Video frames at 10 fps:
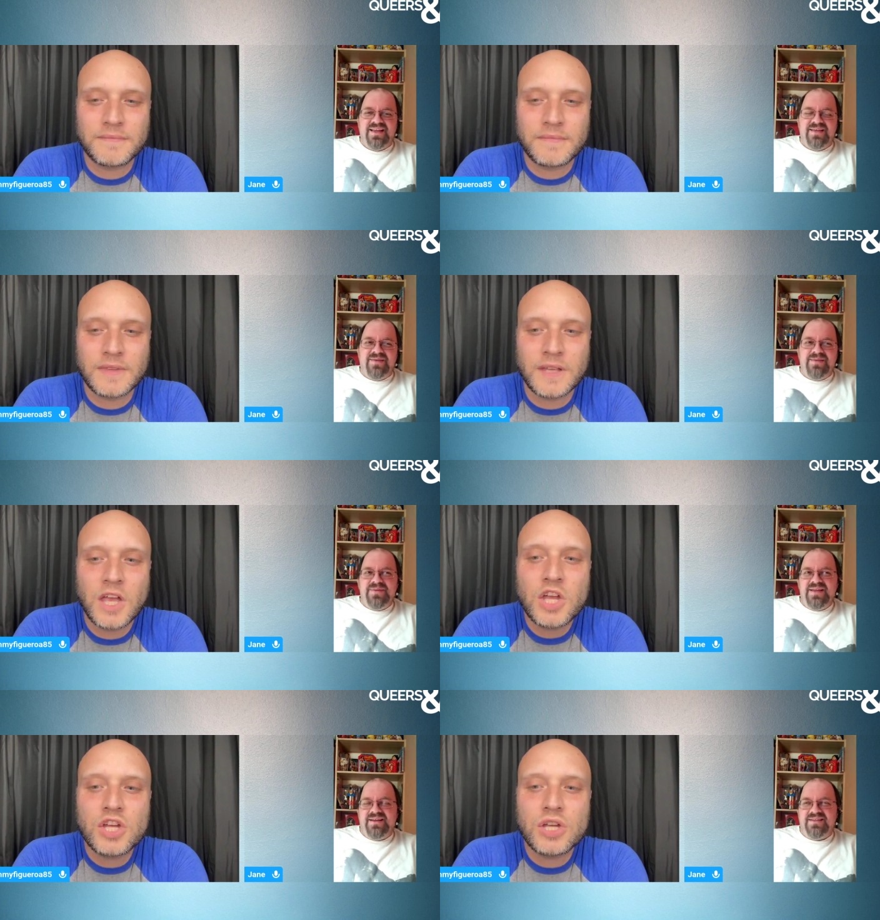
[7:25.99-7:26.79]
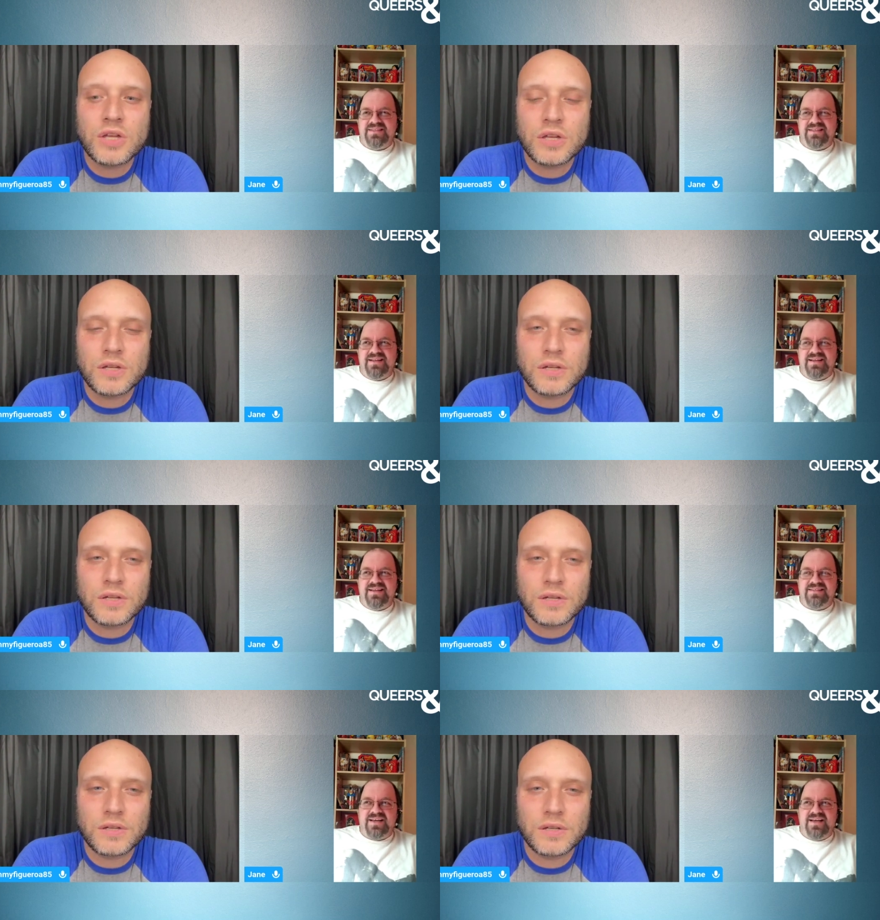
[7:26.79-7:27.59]
Speaker 1: It might be because it,
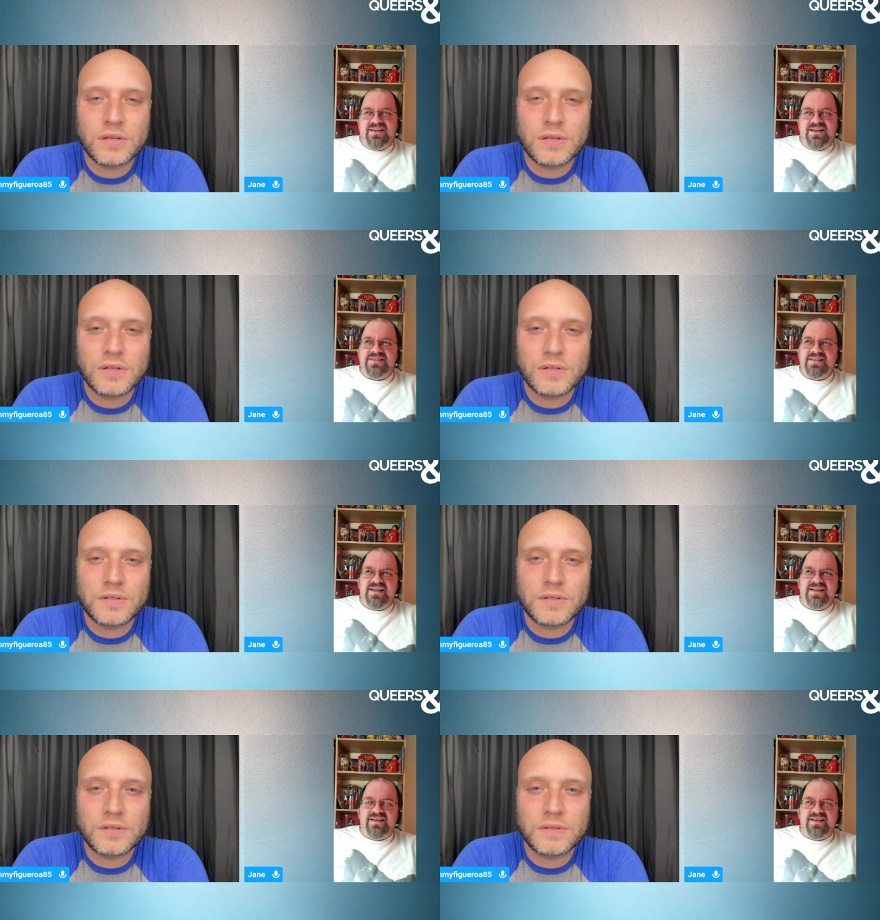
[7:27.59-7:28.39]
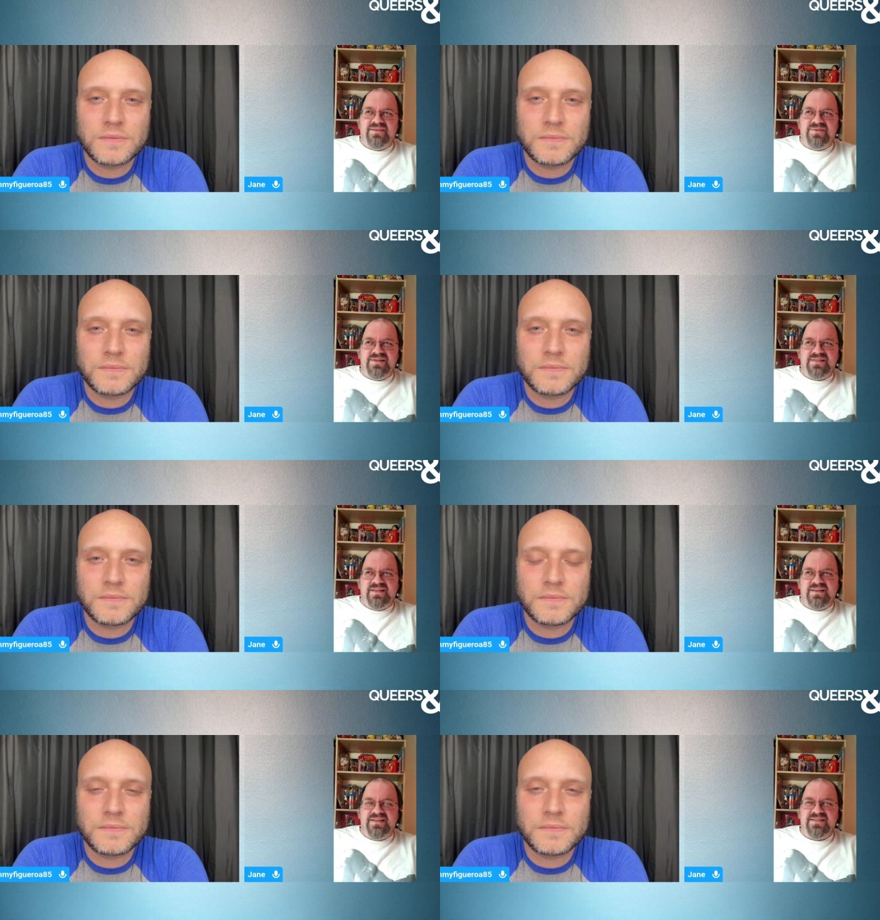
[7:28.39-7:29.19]
it's kind of. Is it like what is
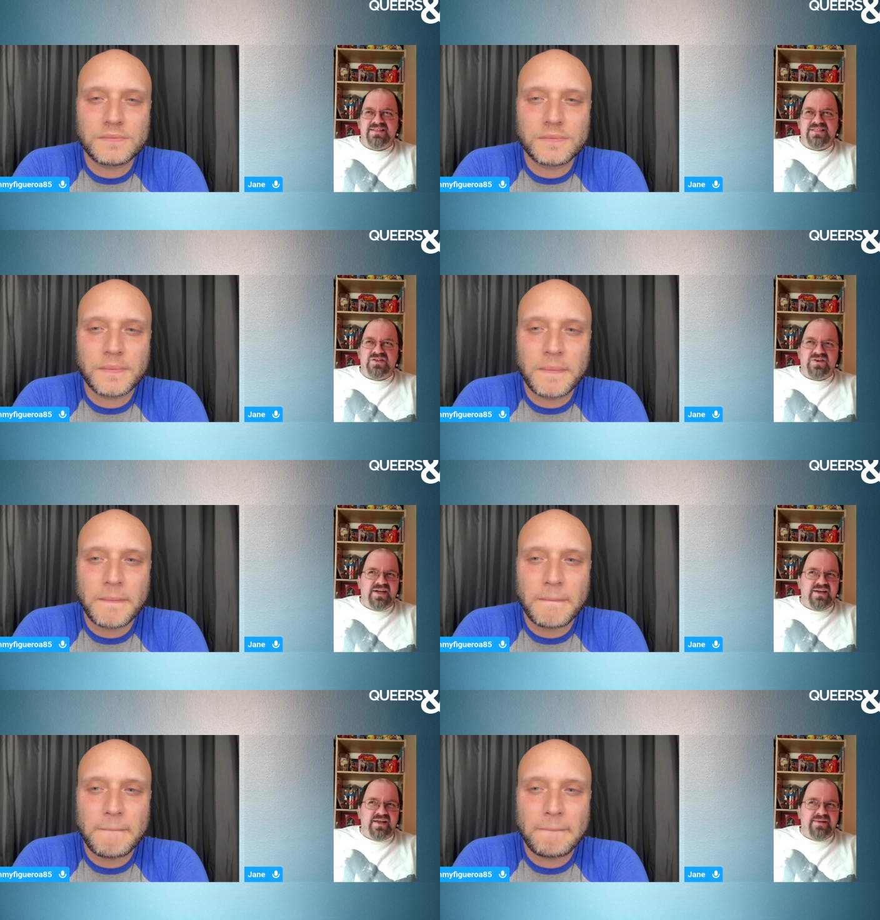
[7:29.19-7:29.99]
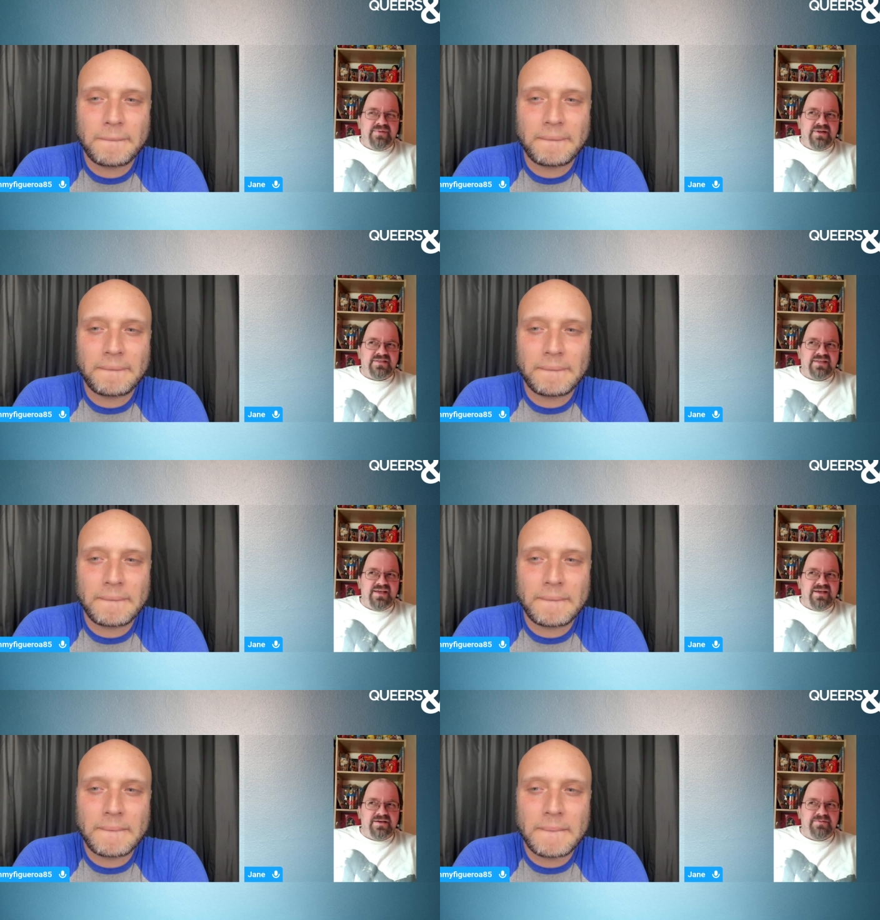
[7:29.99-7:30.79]
it? It's not degrading, but it's
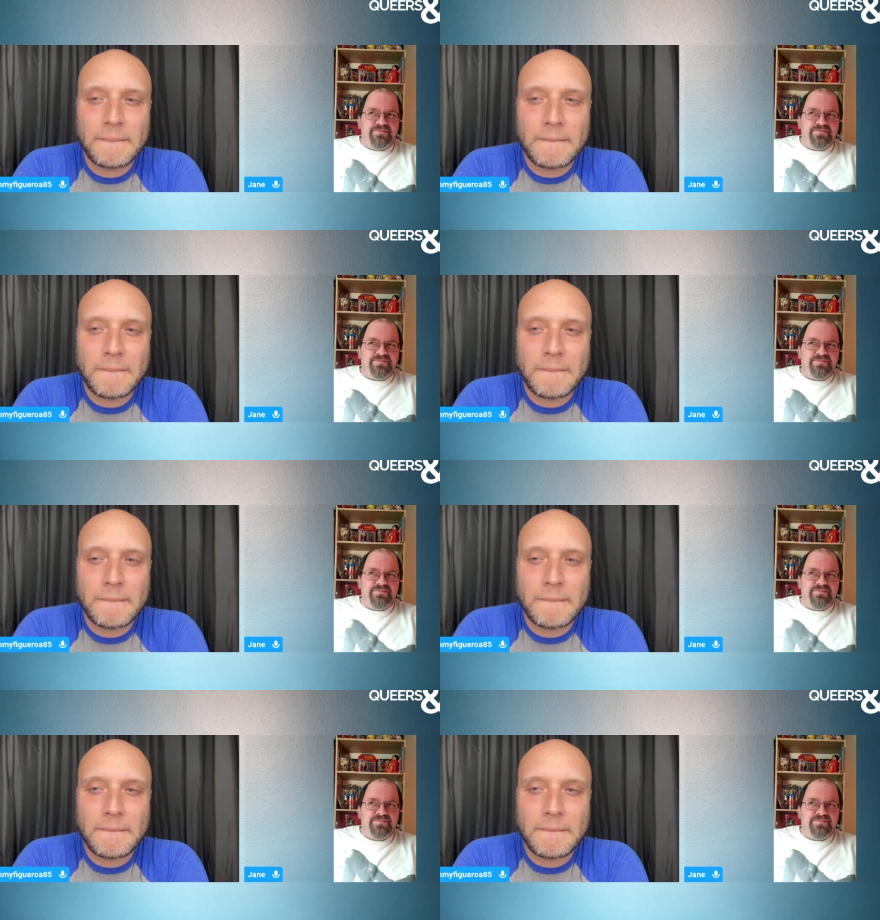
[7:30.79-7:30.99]
like